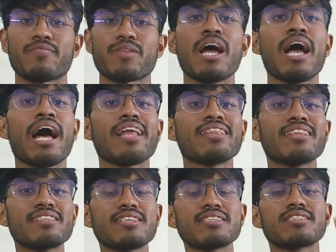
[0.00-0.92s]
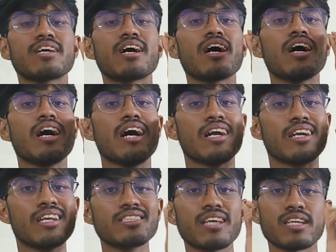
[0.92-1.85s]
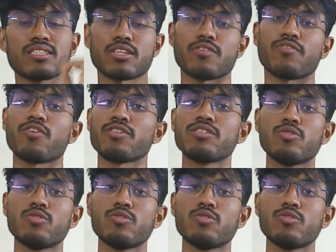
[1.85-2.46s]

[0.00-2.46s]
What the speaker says: And this is the disaster for you.